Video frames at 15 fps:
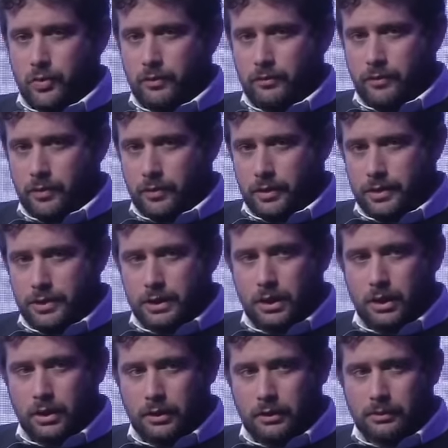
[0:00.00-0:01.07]
We're focused
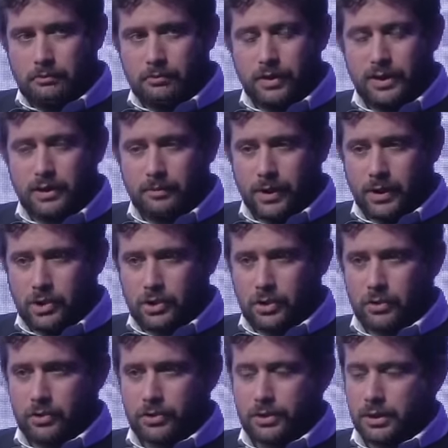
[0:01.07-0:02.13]
on bringing the best shows